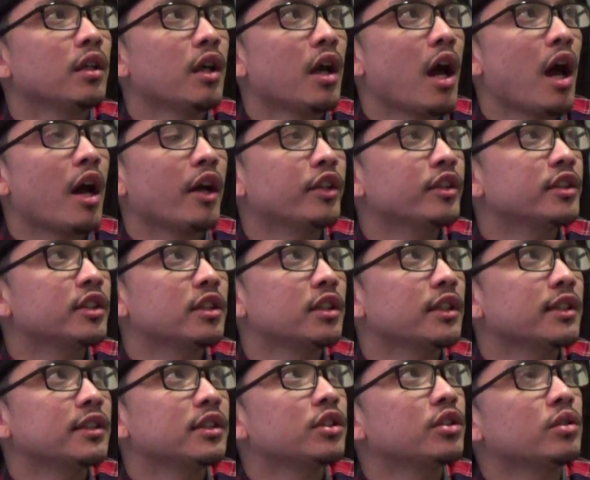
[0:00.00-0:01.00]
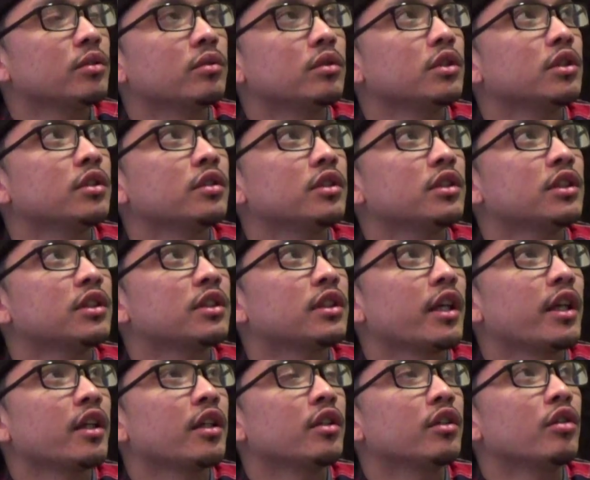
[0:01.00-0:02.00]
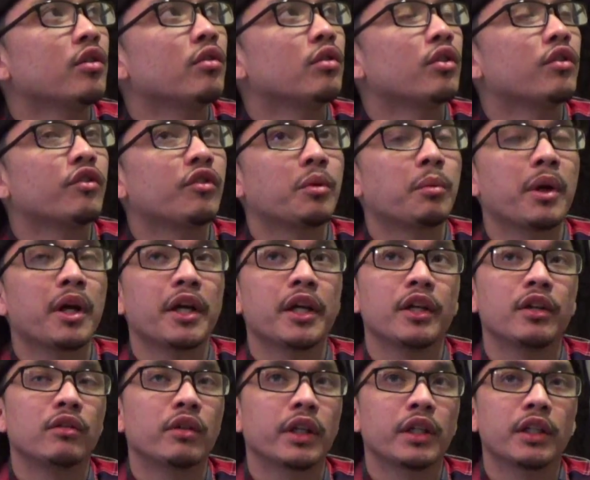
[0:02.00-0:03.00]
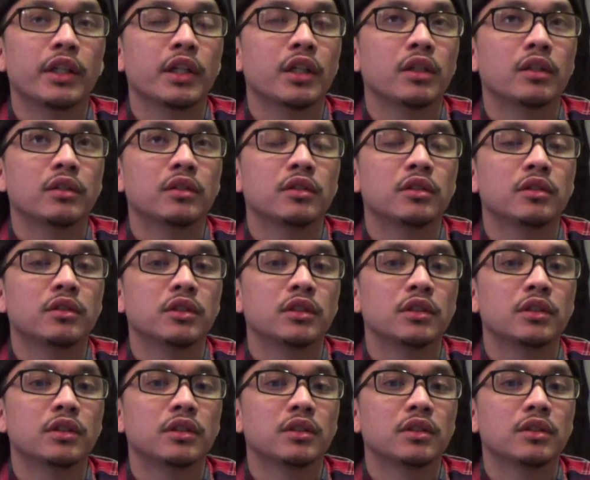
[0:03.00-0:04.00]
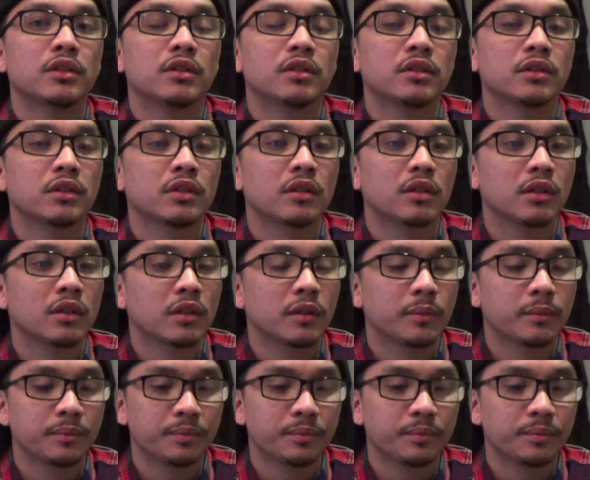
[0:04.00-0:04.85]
I used to listen to and it's just like going over in my head right now, yeah.